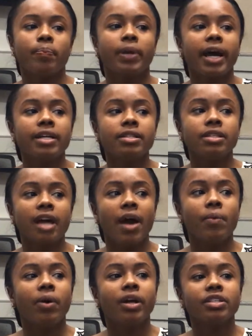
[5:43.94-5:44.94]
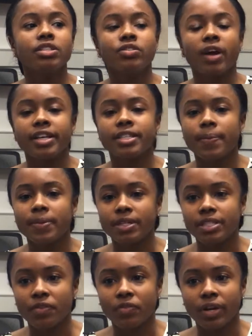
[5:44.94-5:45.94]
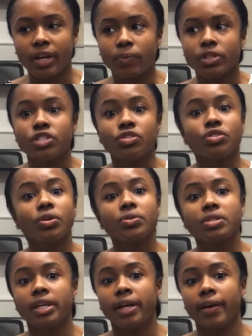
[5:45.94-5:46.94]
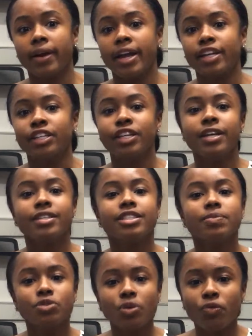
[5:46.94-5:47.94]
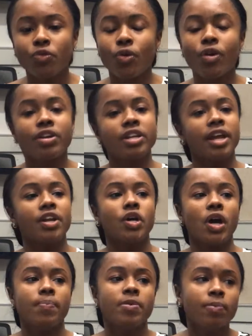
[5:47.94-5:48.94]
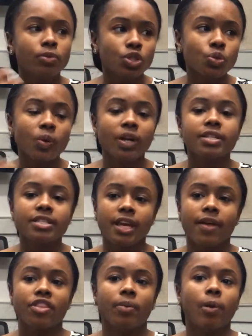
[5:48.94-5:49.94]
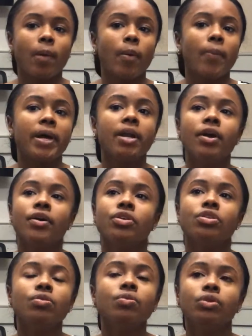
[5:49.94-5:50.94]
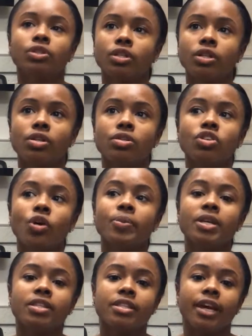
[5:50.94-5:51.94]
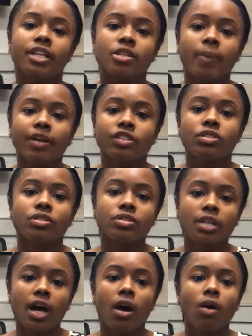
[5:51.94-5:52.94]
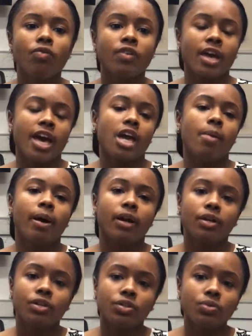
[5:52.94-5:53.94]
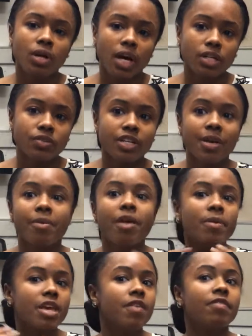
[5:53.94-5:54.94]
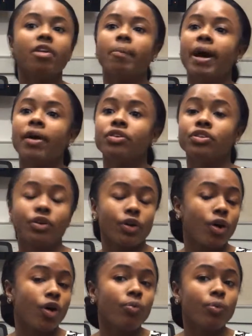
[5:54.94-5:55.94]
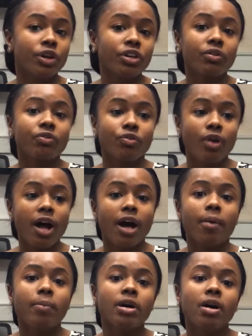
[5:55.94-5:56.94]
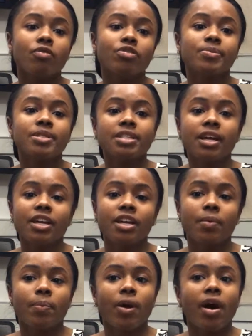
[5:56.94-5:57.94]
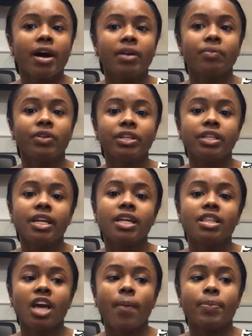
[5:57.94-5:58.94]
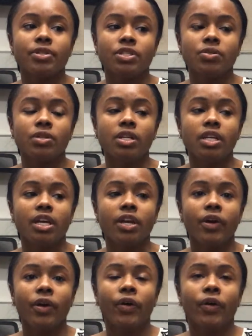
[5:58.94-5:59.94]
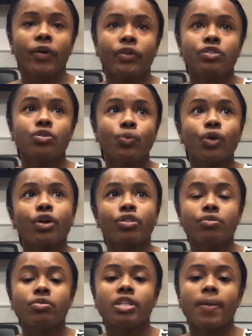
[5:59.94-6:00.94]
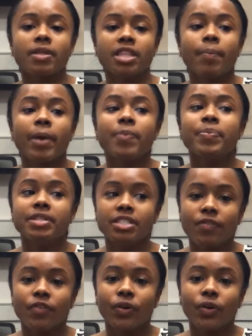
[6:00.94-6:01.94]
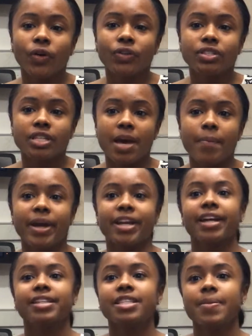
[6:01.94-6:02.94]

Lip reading: But I wanted to try something different, which is so scary and seems so foreign, and people just want to stay in their bubble, but you will learn so many things about yourself and about a new country, and maybe even about your home where you're from studying abroad, and really getting the opportunity to work through something that might be difficult and might not